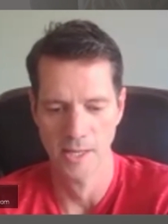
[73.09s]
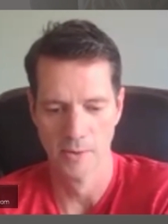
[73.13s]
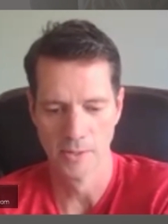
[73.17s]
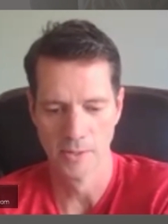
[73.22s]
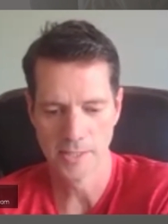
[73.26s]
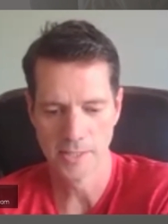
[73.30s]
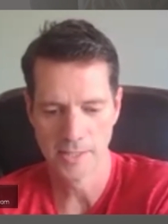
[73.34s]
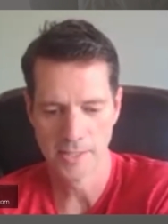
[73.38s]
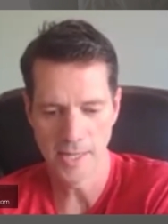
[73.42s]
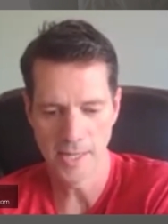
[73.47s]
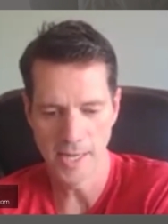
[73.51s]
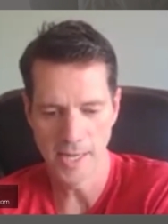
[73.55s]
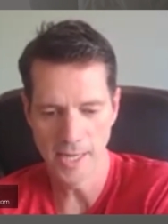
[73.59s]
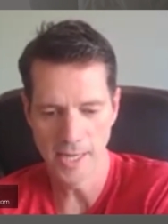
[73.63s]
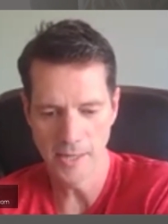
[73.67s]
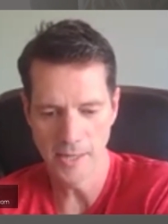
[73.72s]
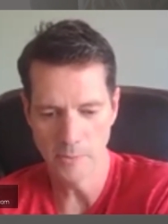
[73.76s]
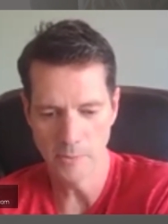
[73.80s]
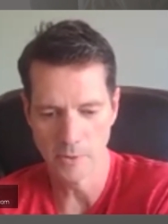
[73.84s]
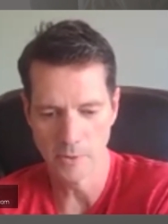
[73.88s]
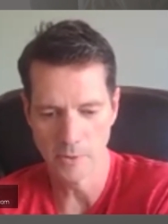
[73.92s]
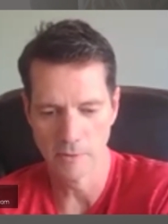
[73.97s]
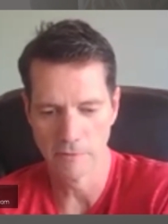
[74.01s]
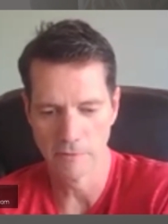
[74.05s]
Well, today
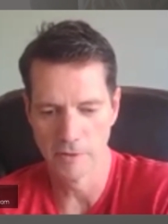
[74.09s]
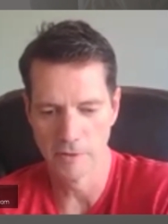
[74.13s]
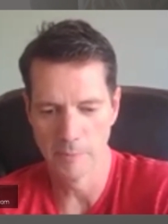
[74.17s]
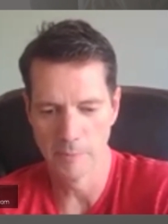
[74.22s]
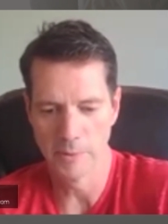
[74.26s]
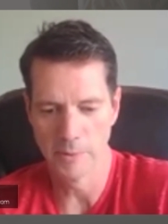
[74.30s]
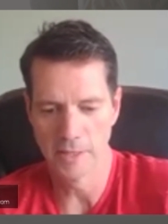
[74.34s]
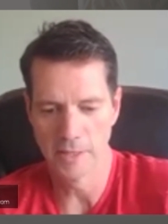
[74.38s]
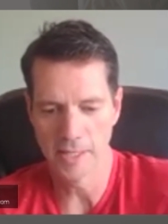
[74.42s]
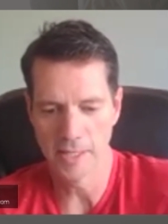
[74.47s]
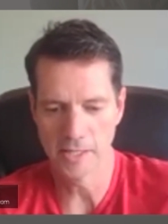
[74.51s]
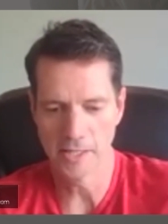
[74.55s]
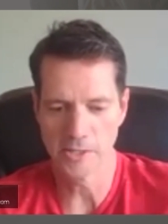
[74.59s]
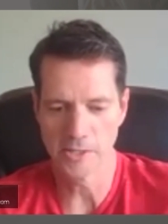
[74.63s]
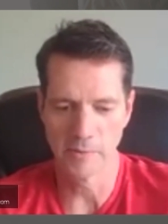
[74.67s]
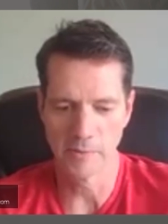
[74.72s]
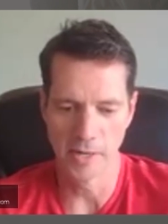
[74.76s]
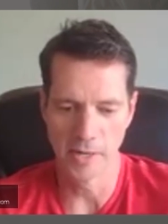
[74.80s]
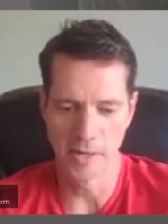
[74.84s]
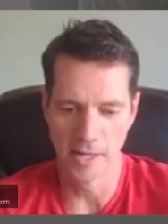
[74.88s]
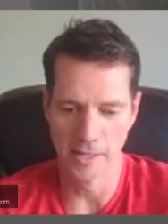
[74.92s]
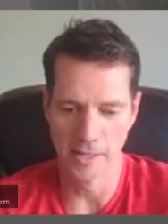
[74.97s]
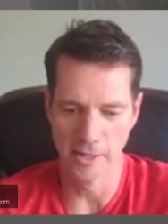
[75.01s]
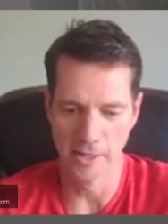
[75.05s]
we're flipping things
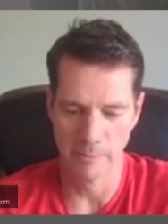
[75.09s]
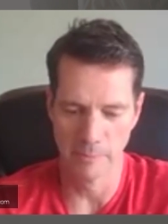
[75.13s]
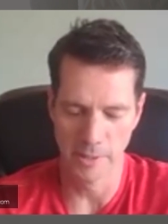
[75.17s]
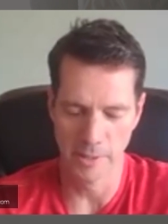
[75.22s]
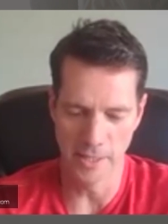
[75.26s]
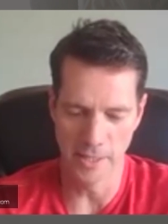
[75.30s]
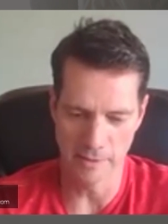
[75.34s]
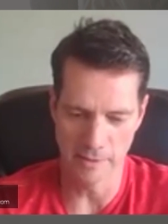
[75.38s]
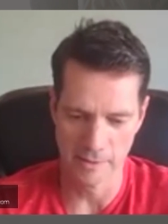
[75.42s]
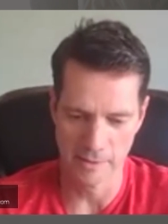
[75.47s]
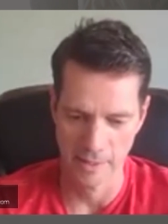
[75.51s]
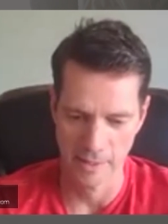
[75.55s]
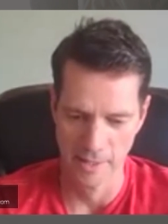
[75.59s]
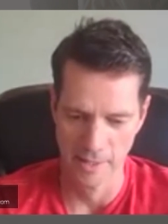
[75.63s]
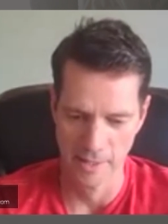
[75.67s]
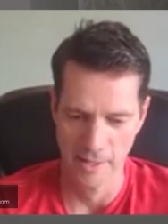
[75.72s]
around a little bit.